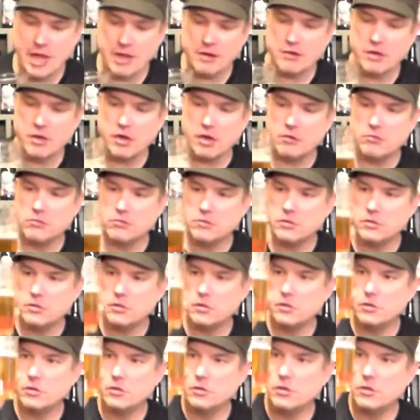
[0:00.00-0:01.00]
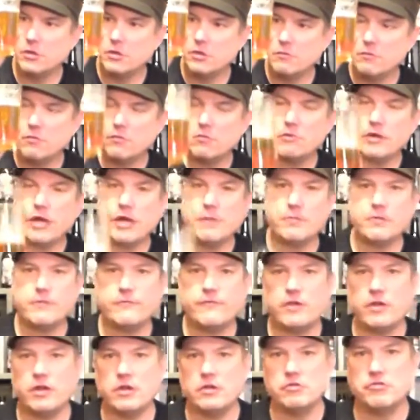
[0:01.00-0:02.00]
I don't know. What would
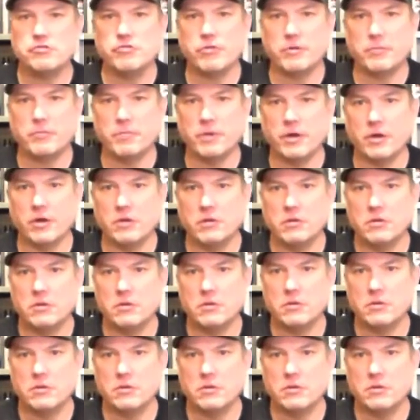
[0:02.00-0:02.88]
happen if I didn't drink beer?